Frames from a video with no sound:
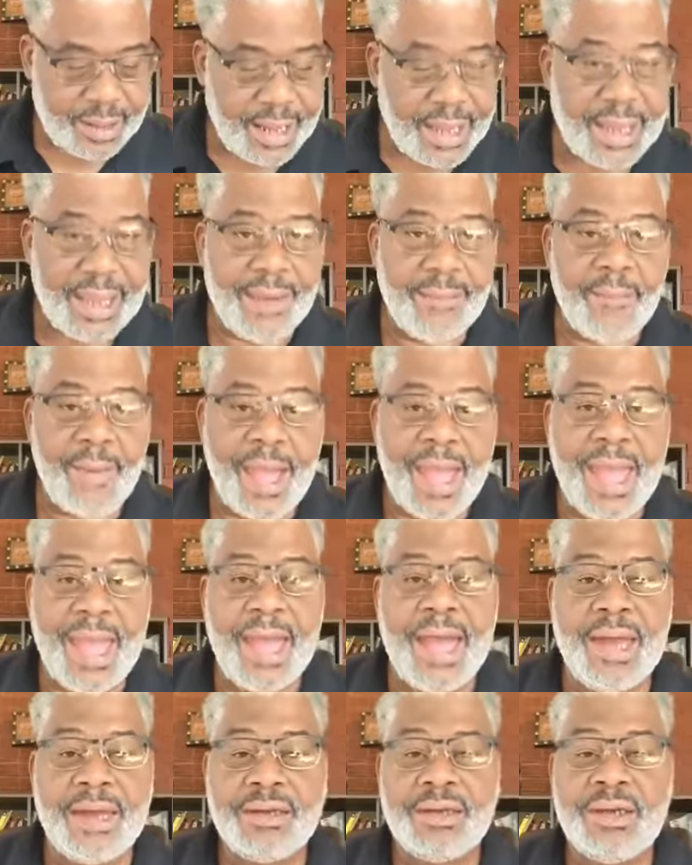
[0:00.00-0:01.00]

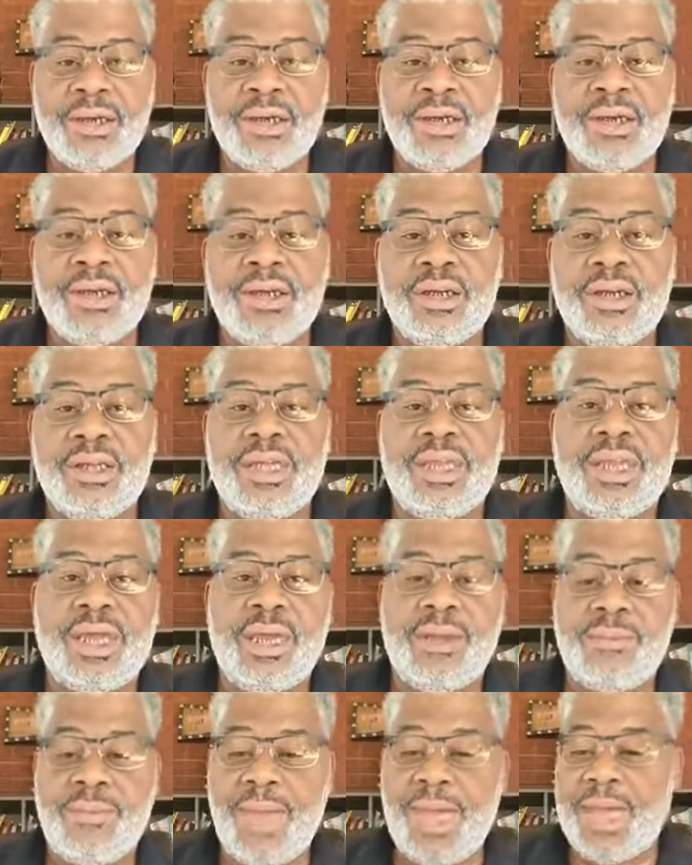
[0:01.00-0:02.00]
Amen and
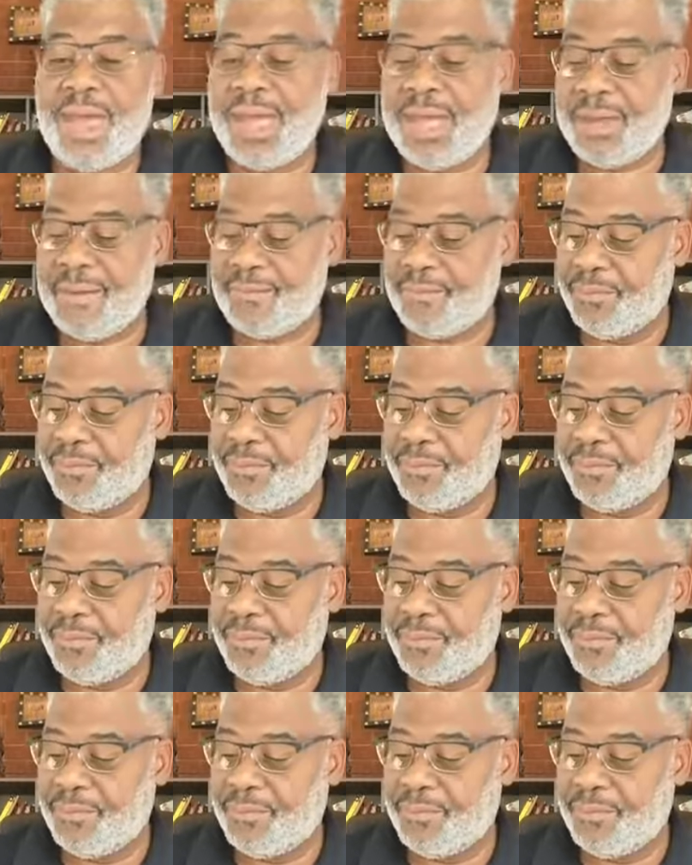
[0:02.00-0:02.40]
amen.